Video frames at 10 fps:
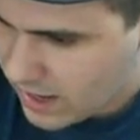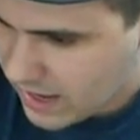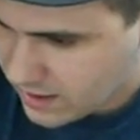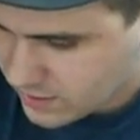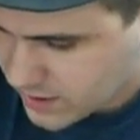
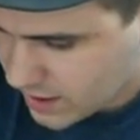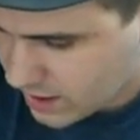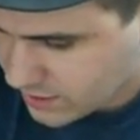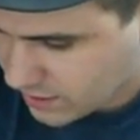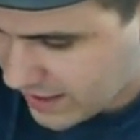And
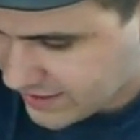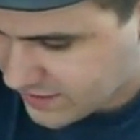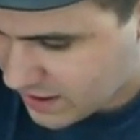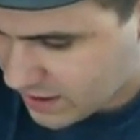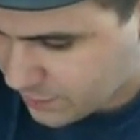uh, the
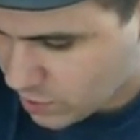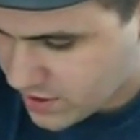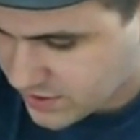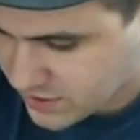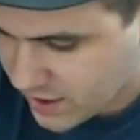lascannon
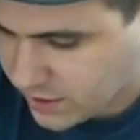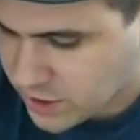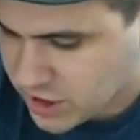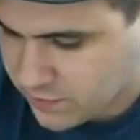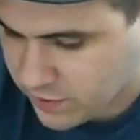upgrade is slightly
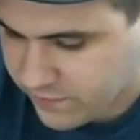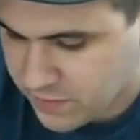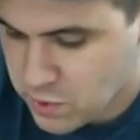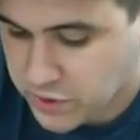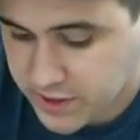cheaper
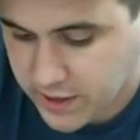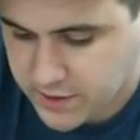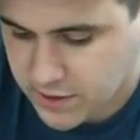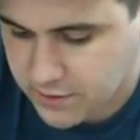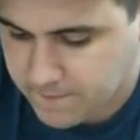from the multi
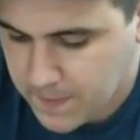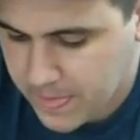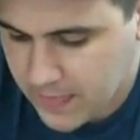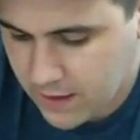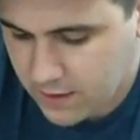laser.
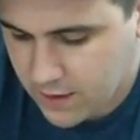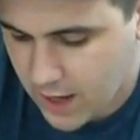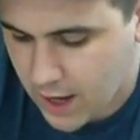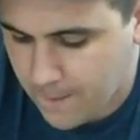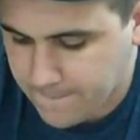
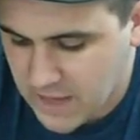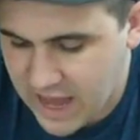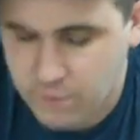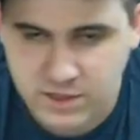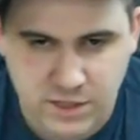Um,
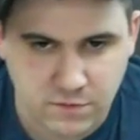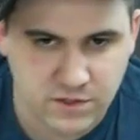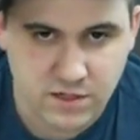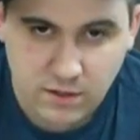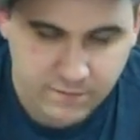I always
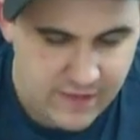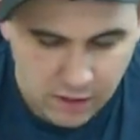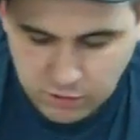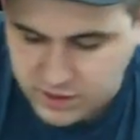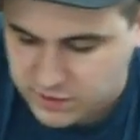used
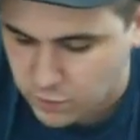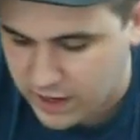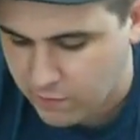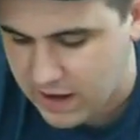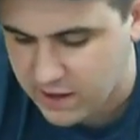Valkyries when
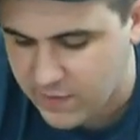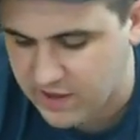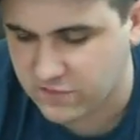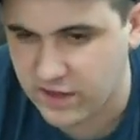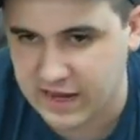I ran them
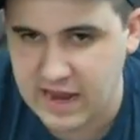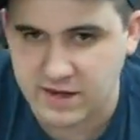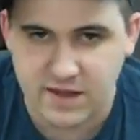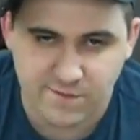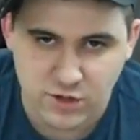as like
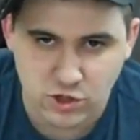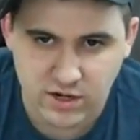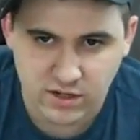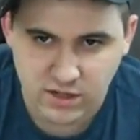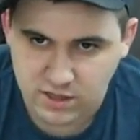
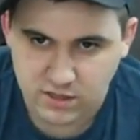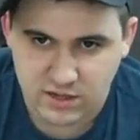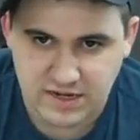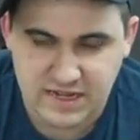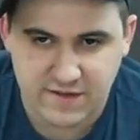anti-infantry
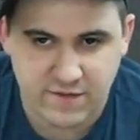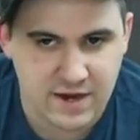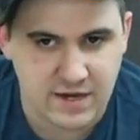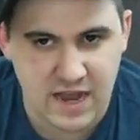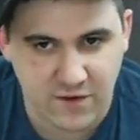and saved
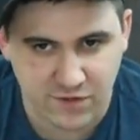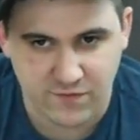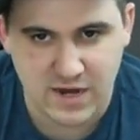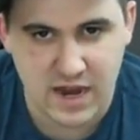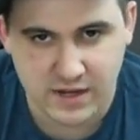anti-tank for the
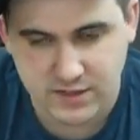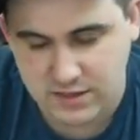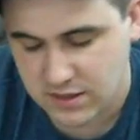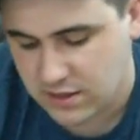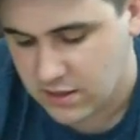
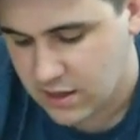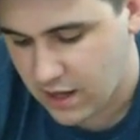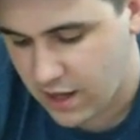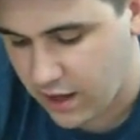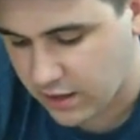Vendettas.
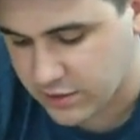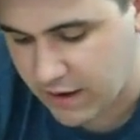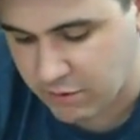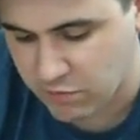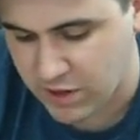Uh, so
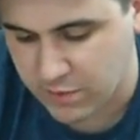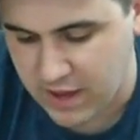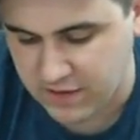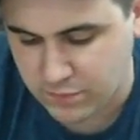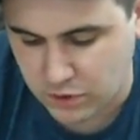I would run them
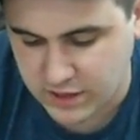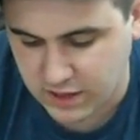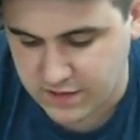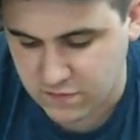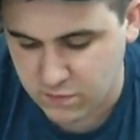as
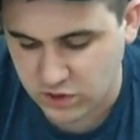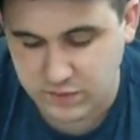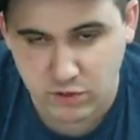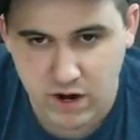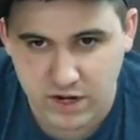multi-laser,
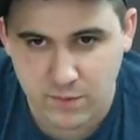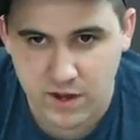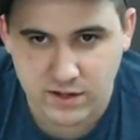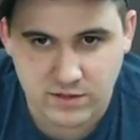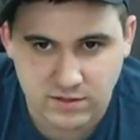multiple rocket
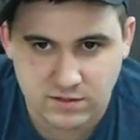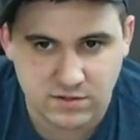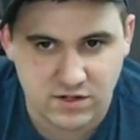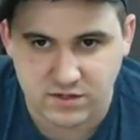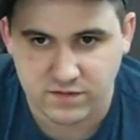pods,
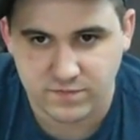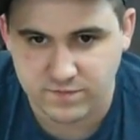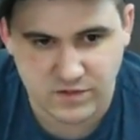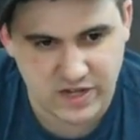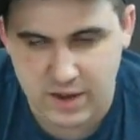just
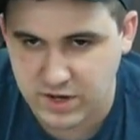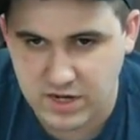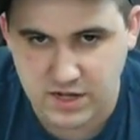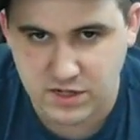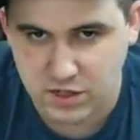see how many
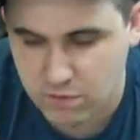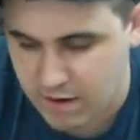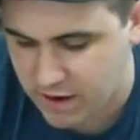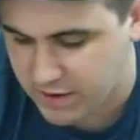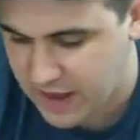dice you could throw
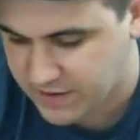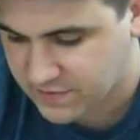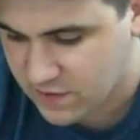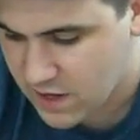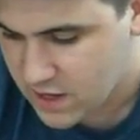out, and
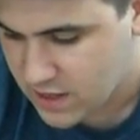that's